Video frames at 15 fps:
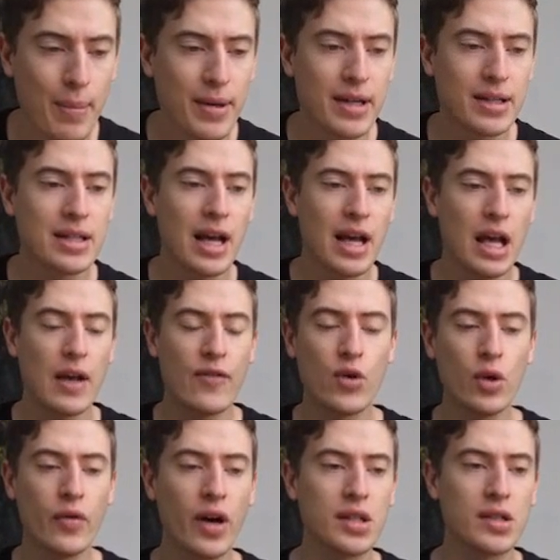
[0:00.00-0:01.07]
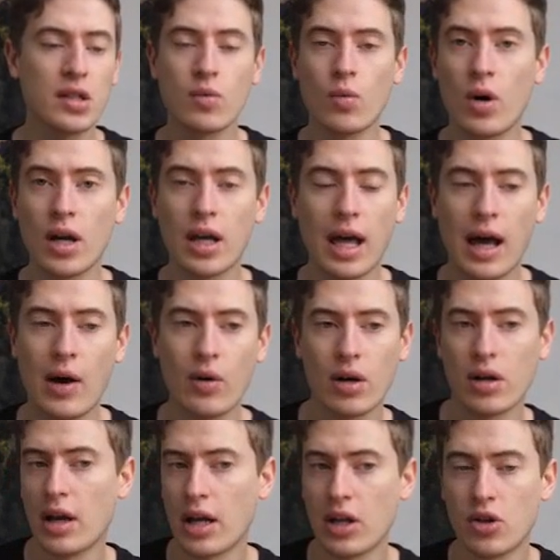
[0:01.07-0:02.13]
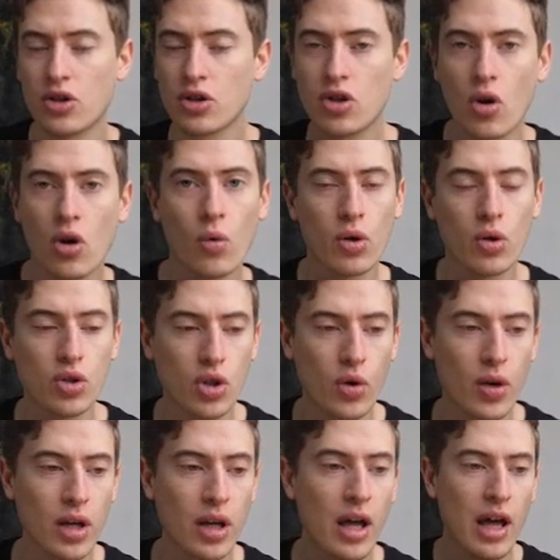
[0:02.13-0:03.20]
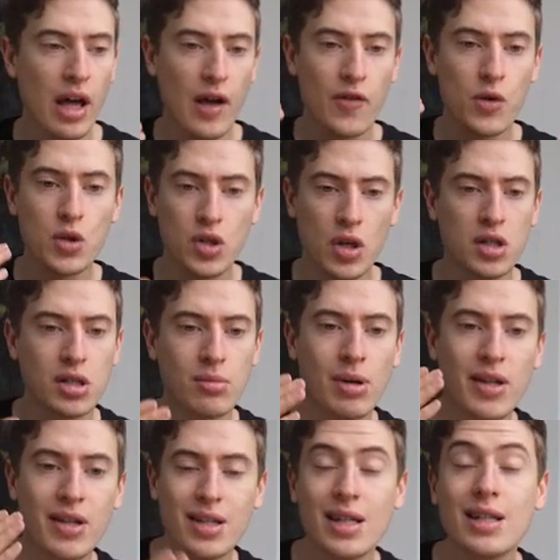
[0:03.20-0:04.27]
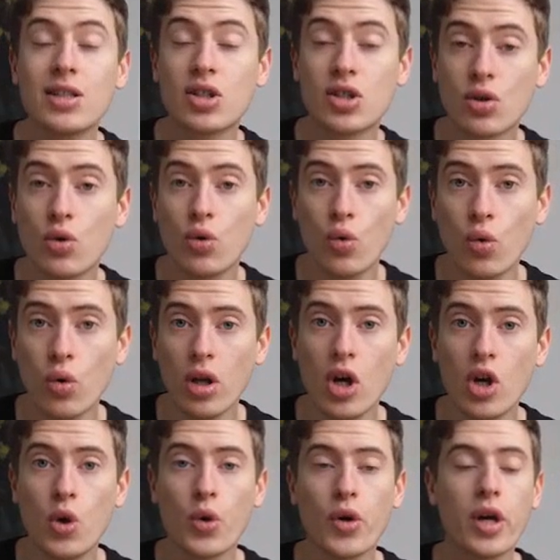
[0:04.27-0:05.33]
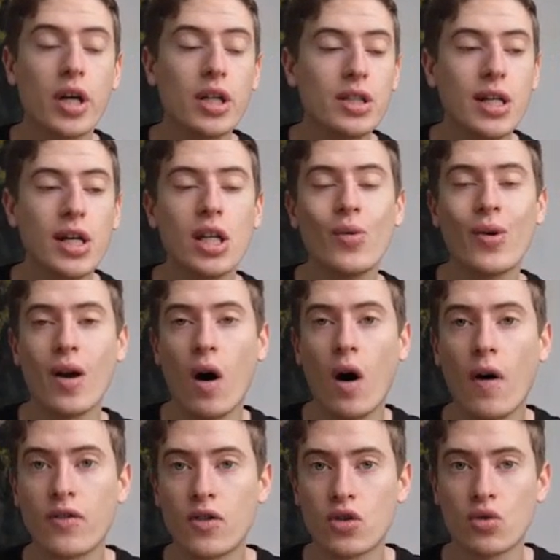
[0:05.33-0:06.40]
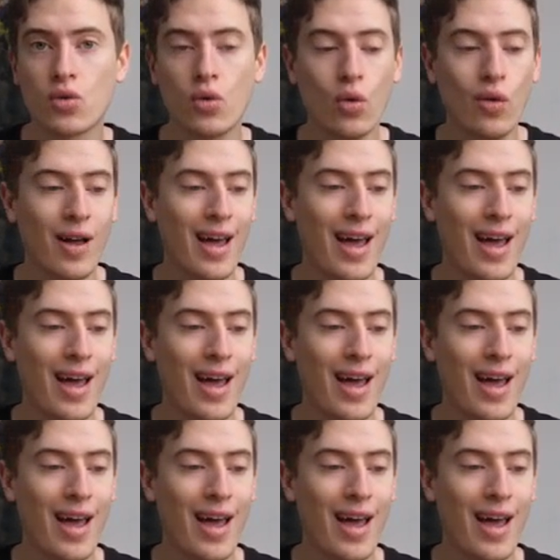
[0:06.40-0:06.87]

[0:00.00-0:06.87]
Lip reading: Because if university doesn't work out and you just don't know what you're doing, if you start something like this in school, you can continue it after school,